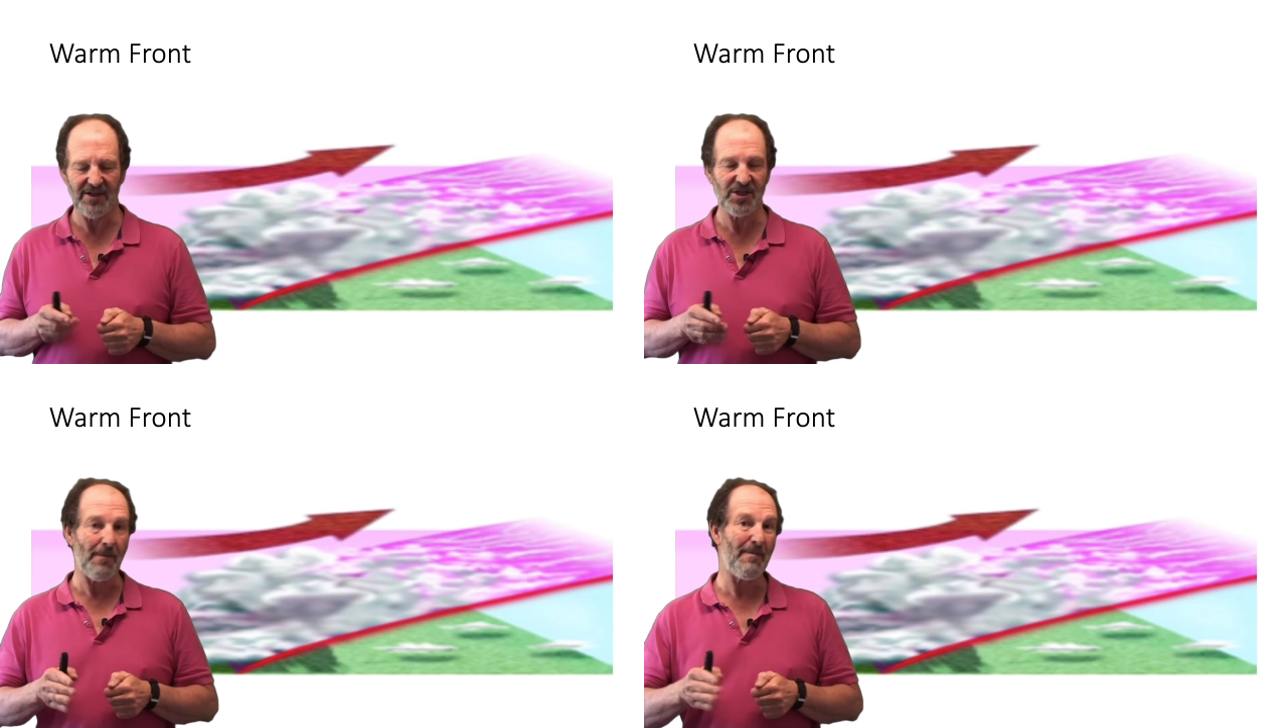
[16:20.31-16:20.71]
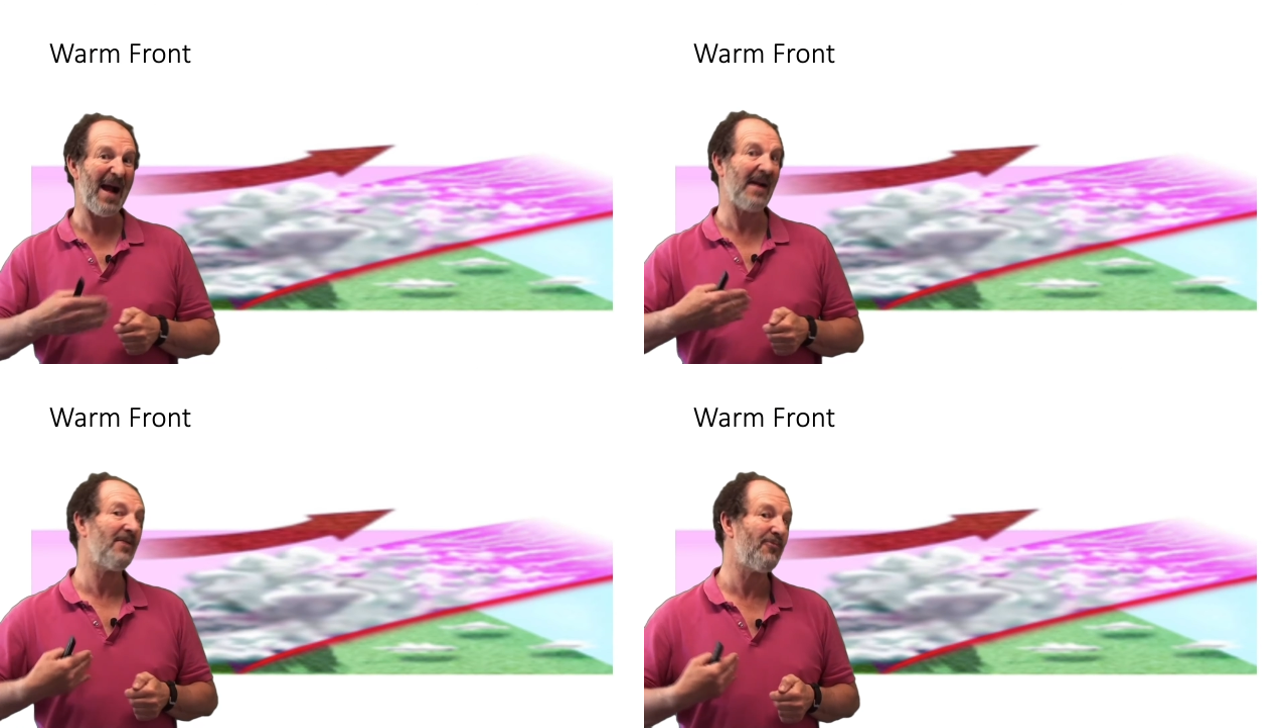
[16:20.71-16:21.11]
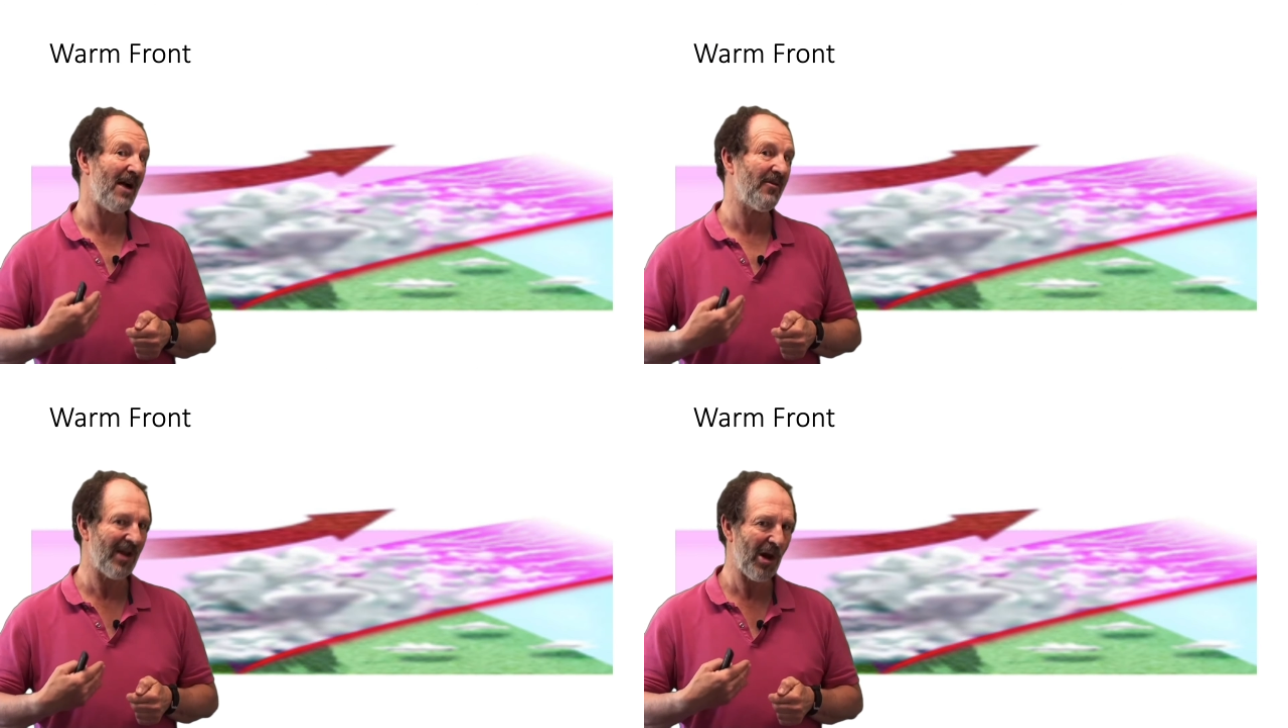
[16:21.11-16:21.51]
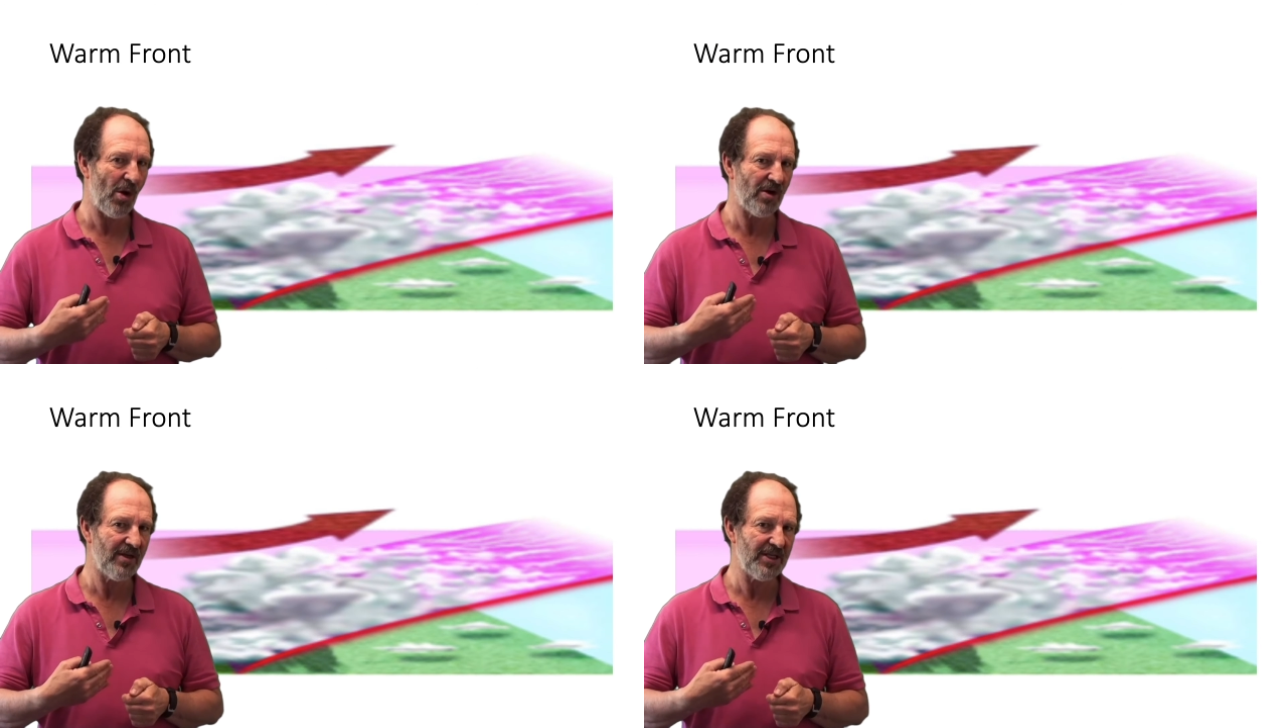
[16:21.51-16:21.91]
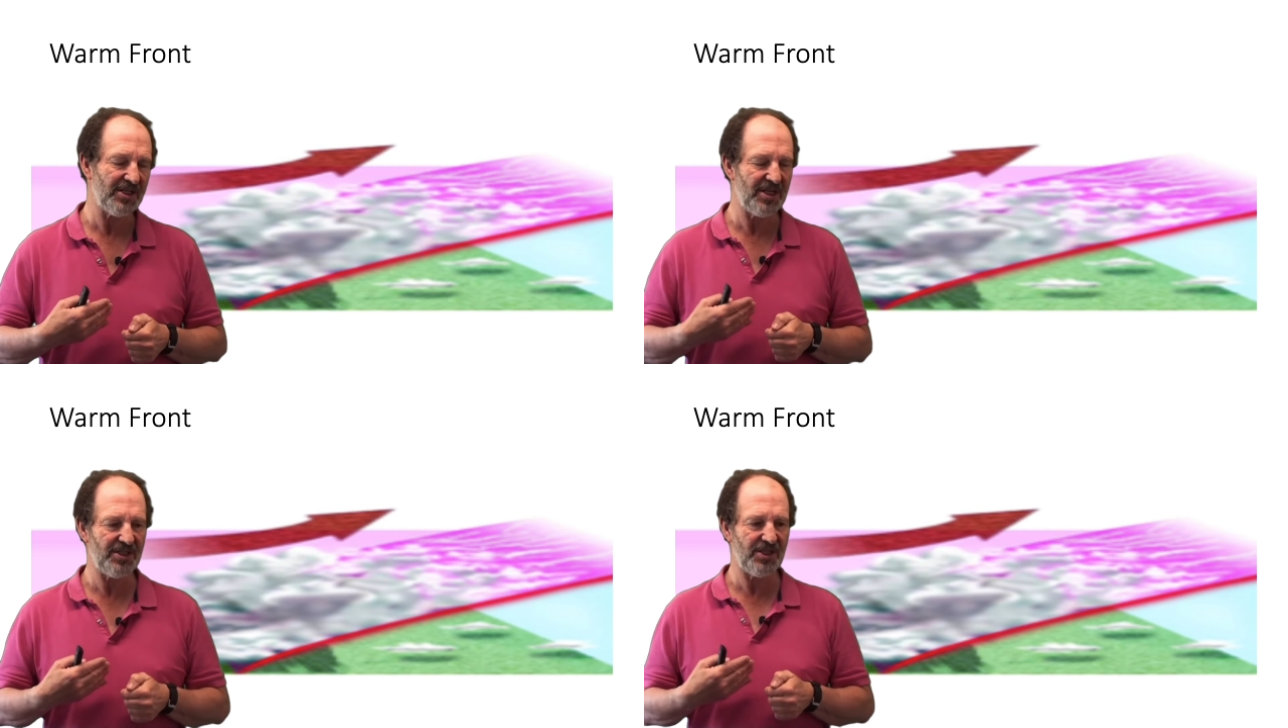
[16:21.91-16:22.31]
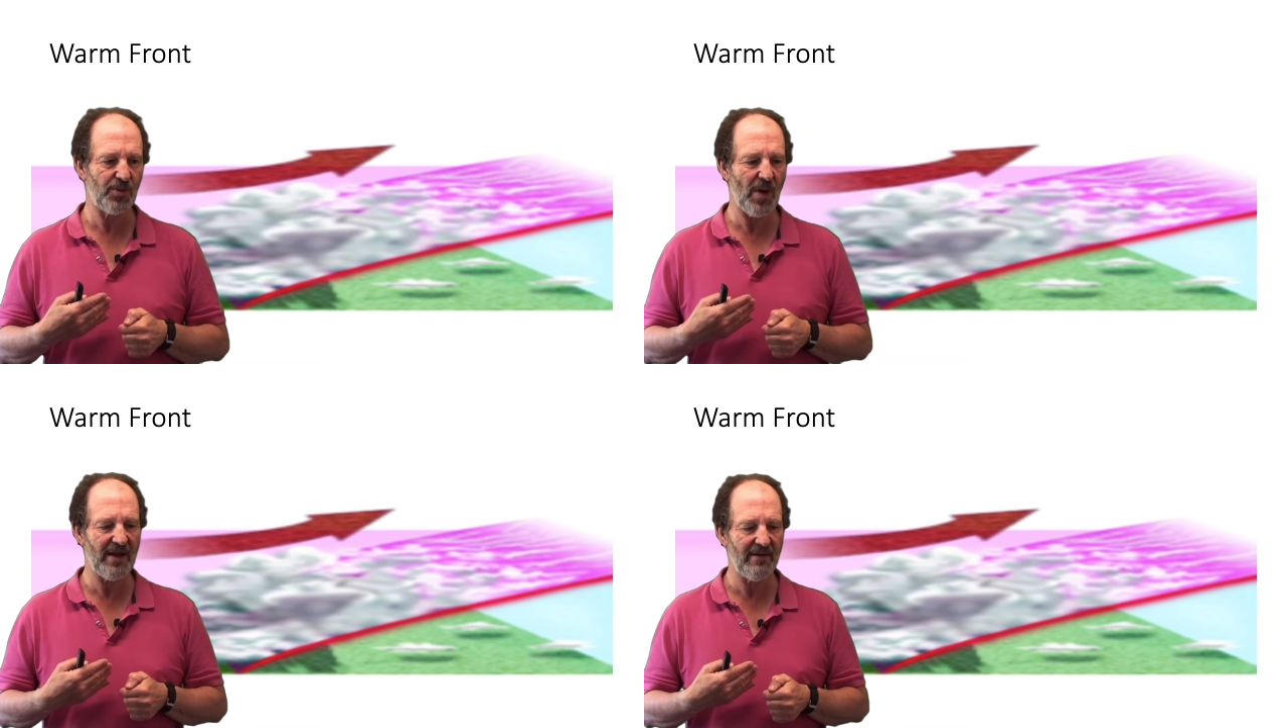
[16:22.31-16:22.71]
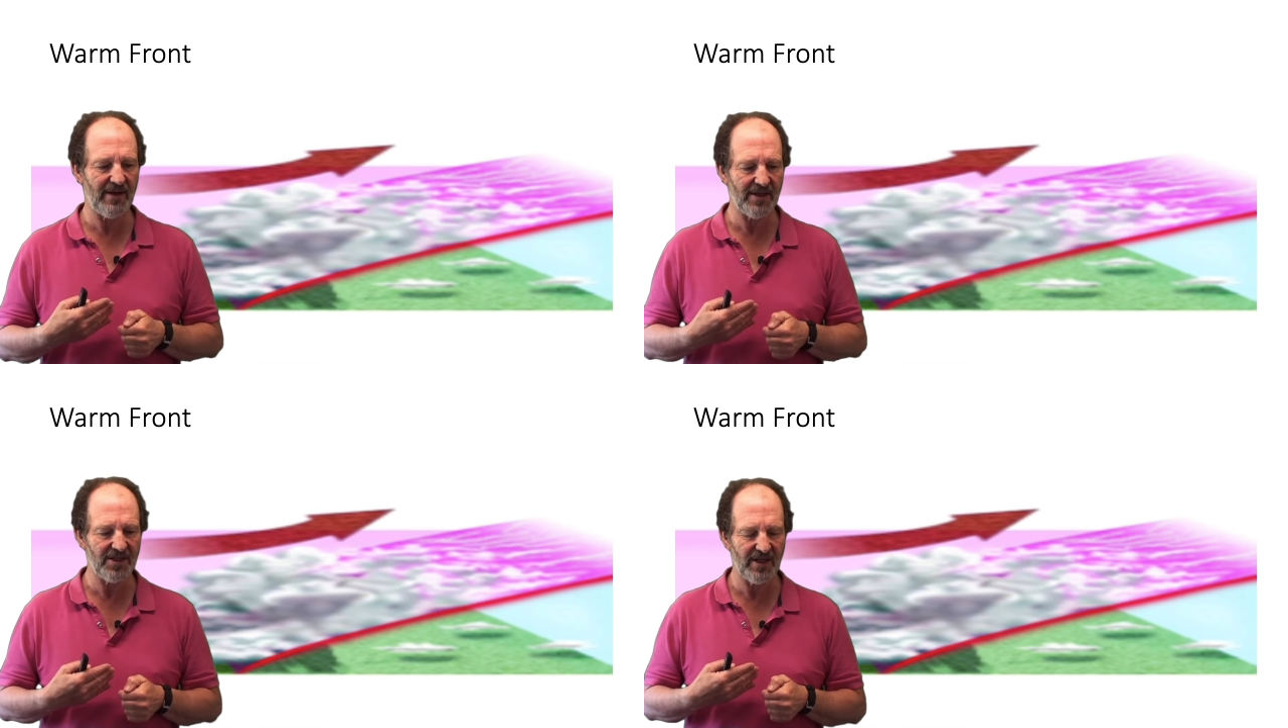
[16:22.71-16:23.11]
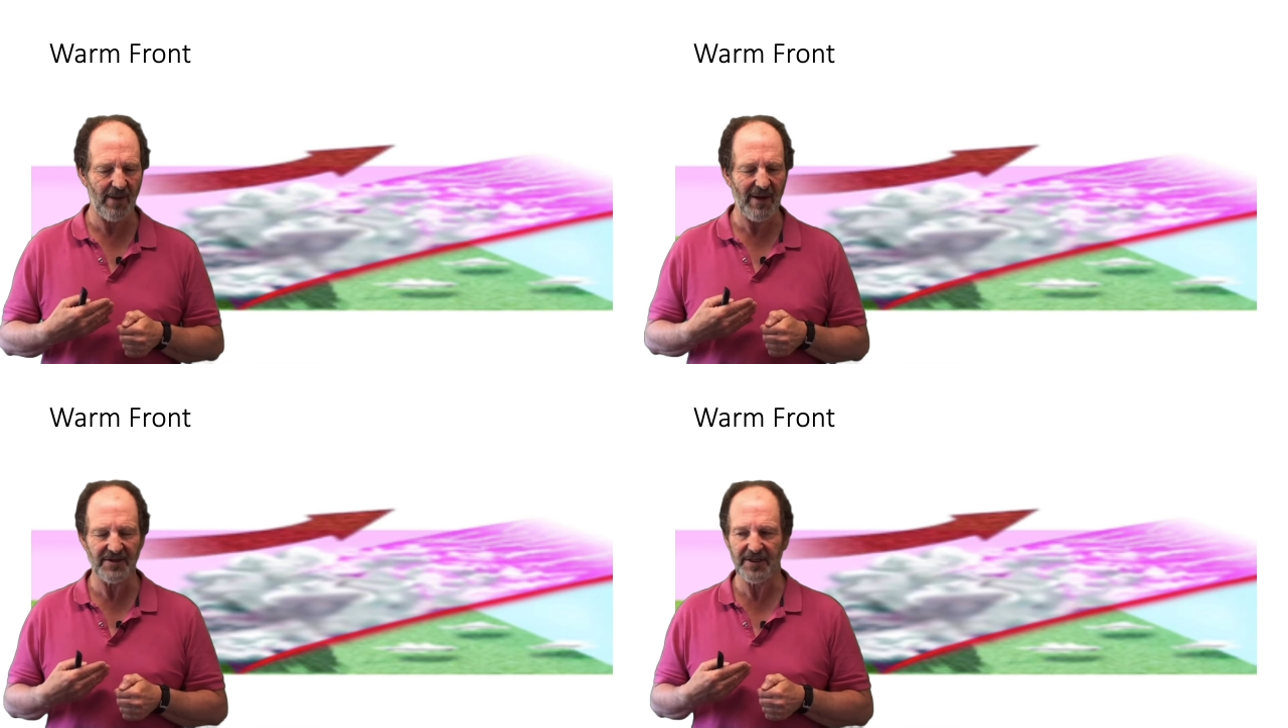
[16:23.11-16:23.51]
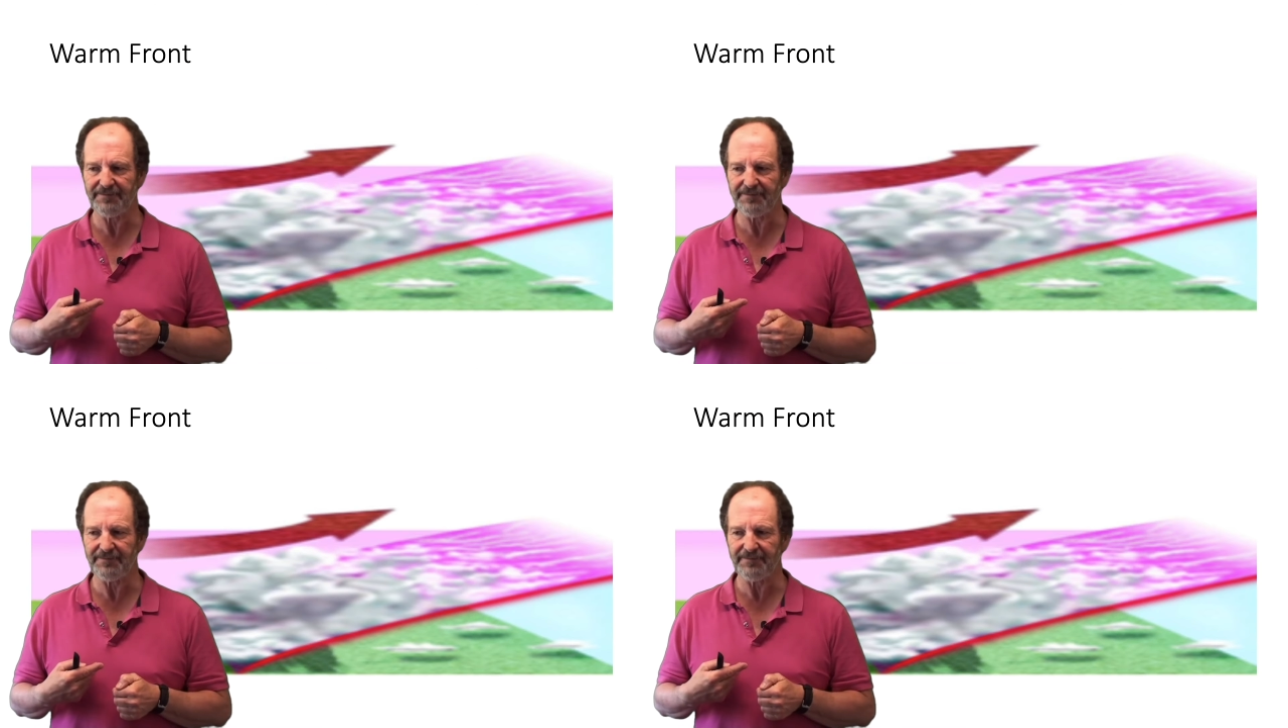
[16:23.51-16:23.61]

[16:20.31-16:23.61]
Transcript: So back round the clock is the easiest way to think about it.